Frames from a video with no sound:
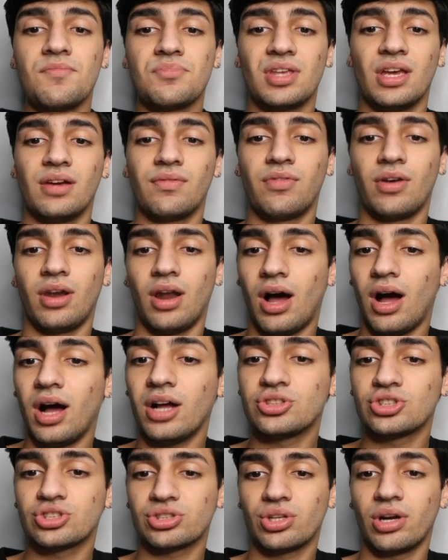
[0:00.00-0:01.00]
They've
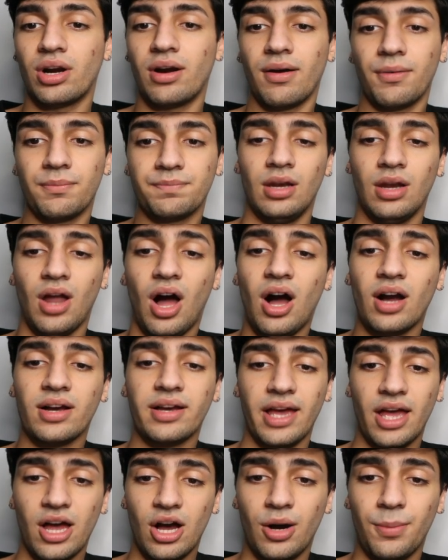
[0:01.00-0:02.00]
launched their
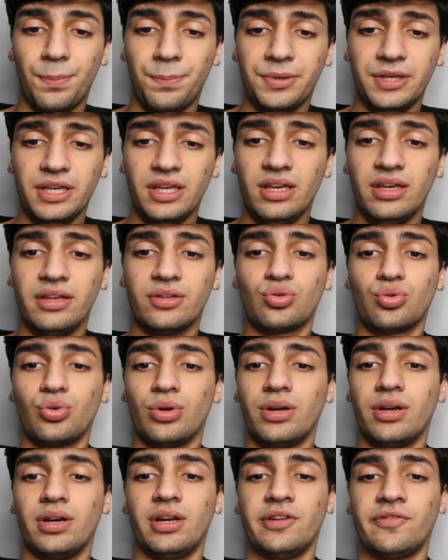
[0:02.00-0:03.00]
Lock LP
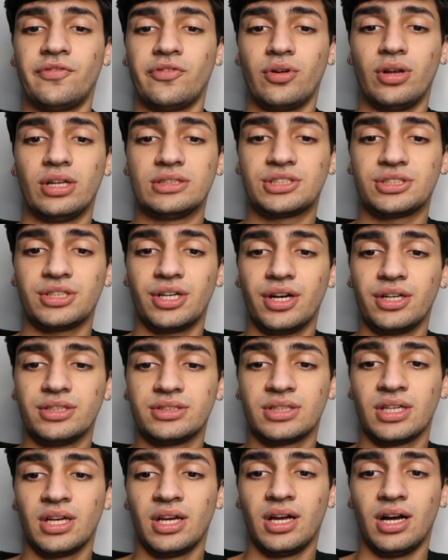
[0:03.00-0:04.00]
Twitter
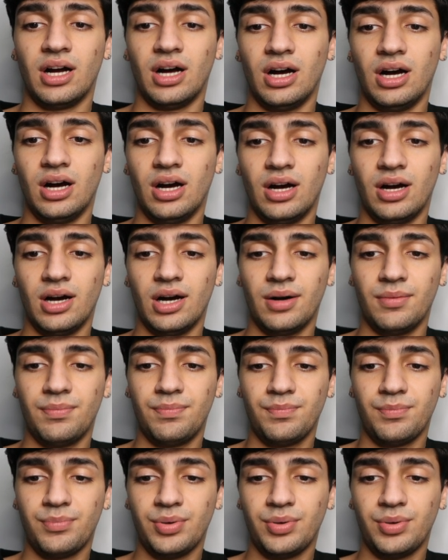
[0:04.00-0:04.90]
influencers uh,